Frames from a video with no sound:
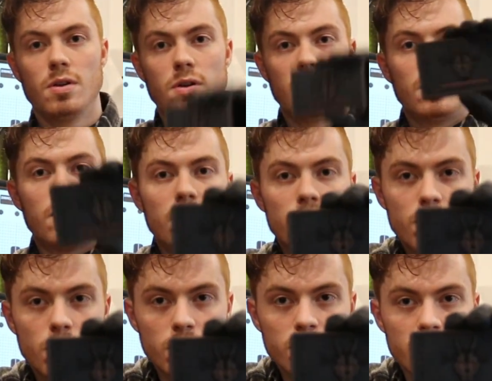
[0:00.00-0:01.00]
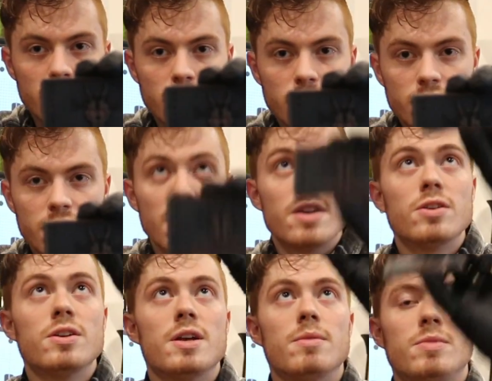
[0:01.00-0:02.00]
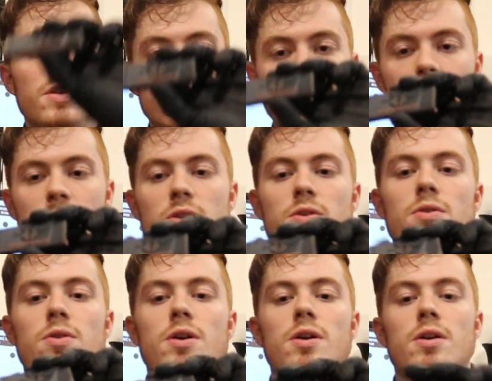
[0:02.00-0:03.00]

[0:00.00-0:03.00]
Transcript: Of course, your standard MTW